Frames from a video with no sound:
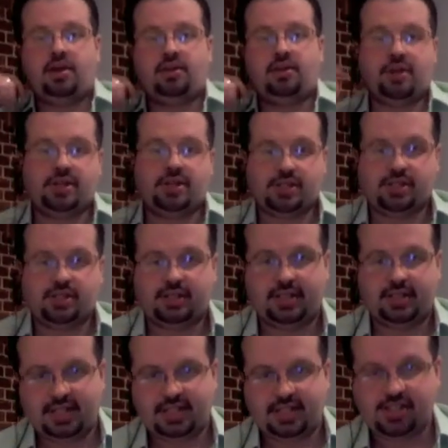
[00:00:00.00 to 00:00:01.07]
Right,
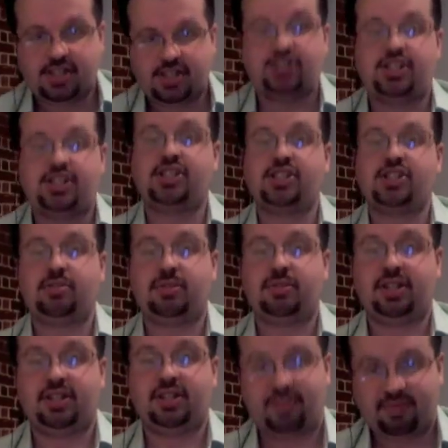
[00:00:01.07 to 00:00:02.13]
ladies and
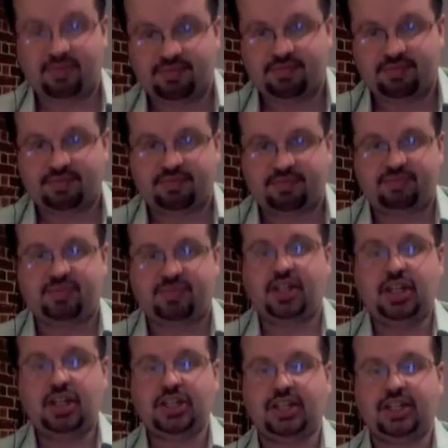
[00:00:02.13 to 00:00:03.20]
gentlemen,
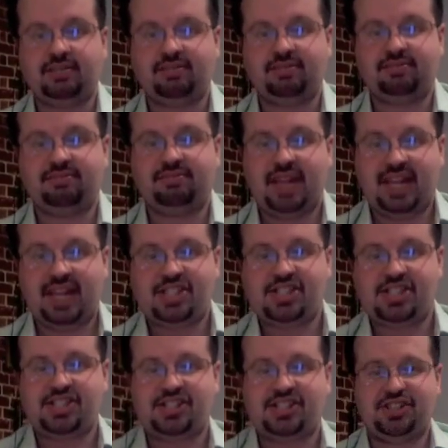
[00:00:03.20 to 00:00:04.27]
look,
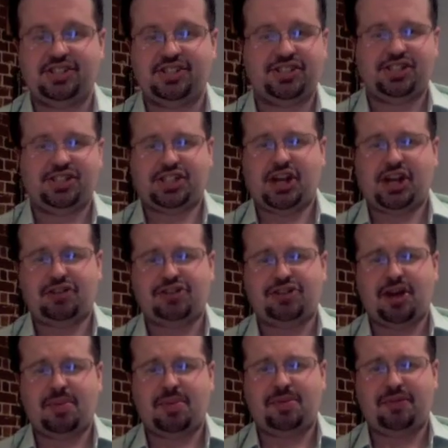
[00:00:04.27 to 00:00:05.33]
it's shirt
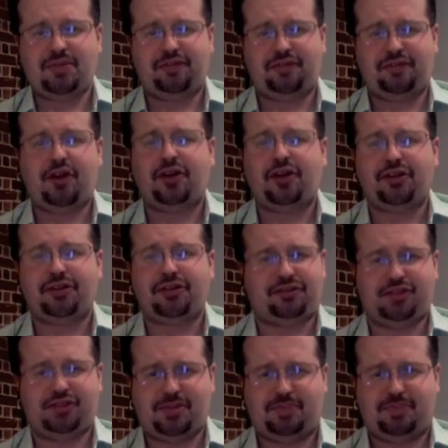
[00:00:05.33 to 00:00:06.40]
number 4
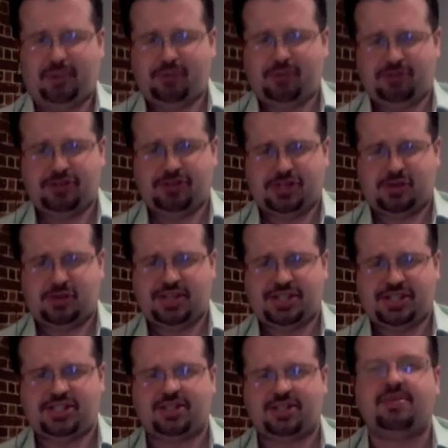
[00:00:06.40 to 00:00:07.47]
for the bonus
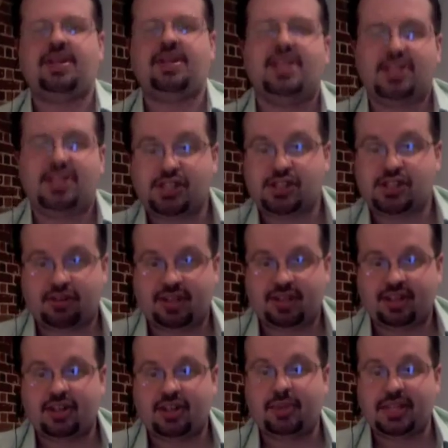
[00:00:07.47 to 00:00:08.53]
question. Sorry, I
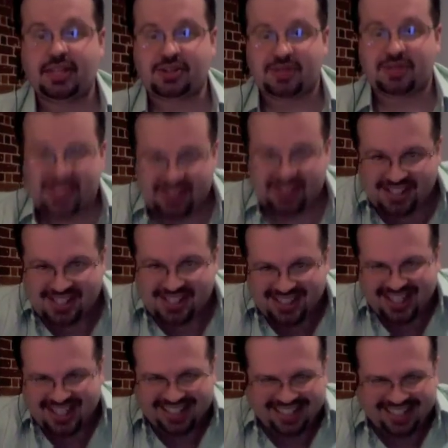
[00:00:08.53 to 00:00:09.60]
got a bit too excited.
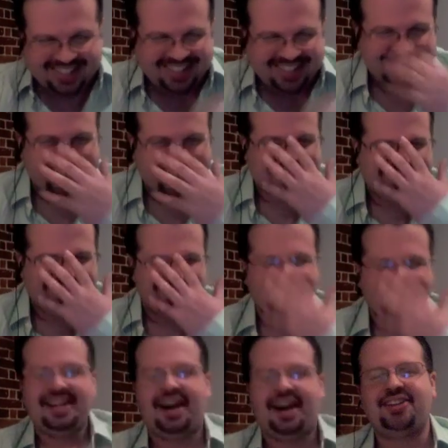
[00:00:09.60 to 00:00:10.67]

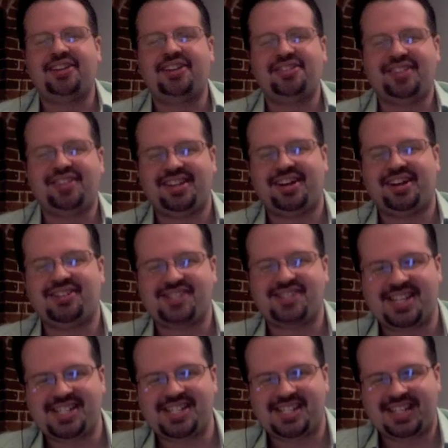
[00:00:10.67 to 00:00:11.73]
I don't think the Irish
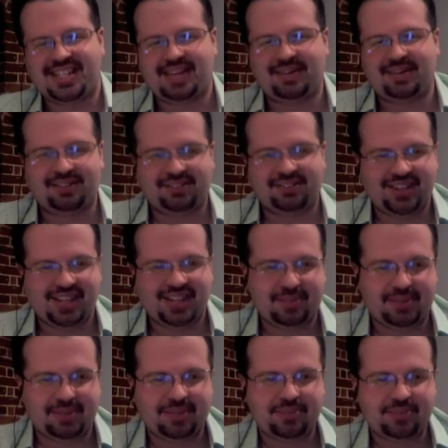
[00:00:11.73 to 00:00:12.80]
accent came out right there,
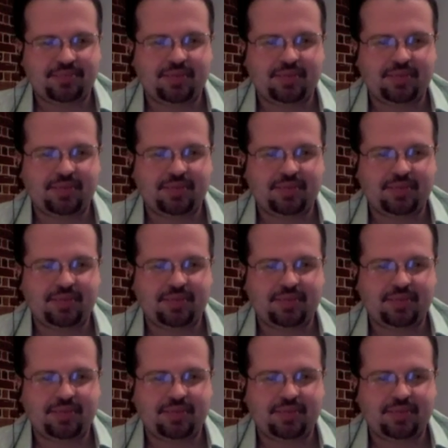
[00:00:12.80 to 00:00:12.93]
but